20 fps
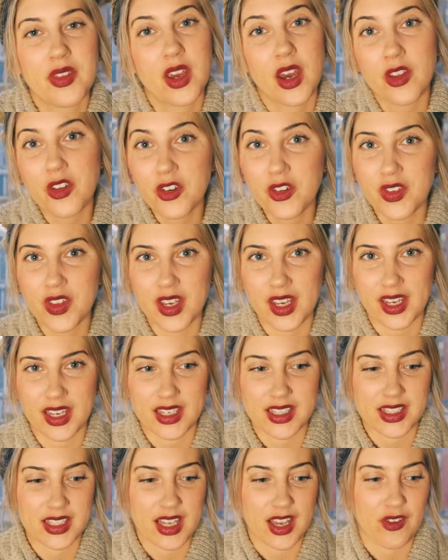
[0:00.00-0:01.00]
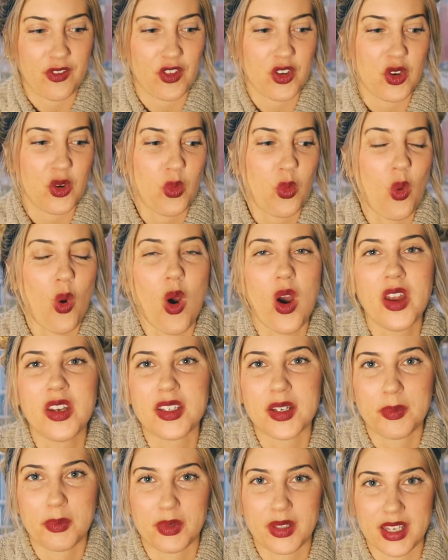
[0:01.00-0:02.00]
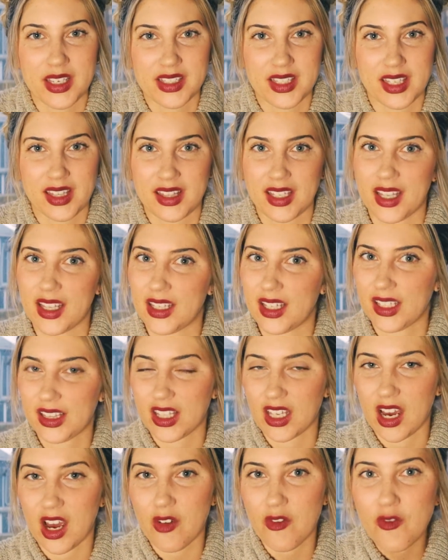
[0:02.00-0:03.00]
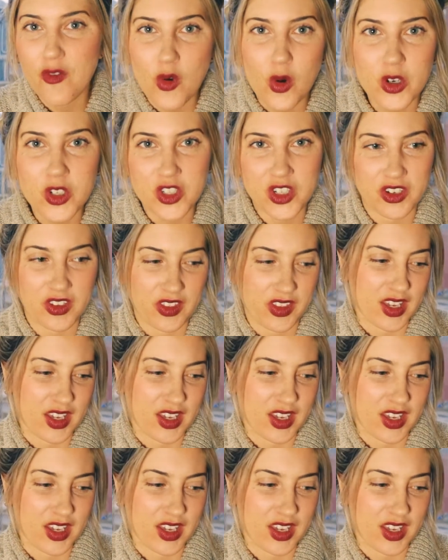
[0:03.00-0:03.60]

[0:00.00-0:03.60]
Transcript: the other thing is, if you want a place like that, like the unfortunate